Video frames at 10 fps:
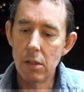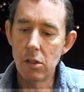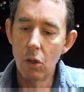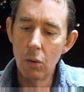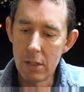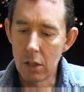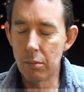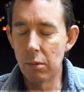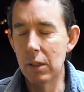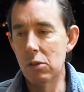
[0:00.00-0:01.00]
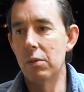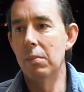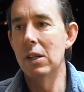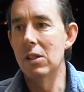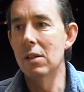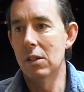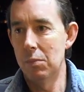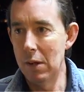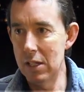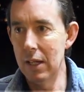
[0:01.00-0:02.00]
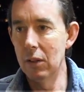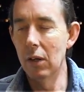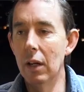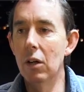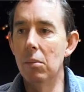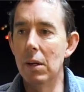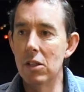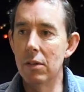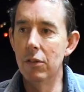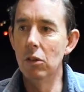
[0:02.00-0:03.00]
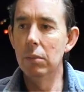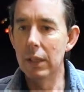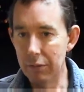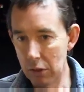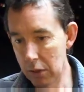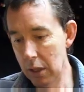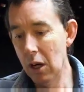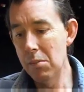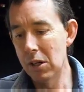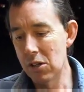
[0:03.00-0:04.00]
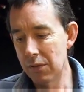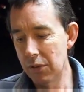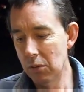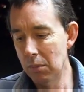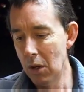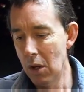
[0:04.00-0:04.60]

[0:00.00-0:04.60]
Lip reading: It's always a compromise with budget, especially lower budget film, but even on a high budget film.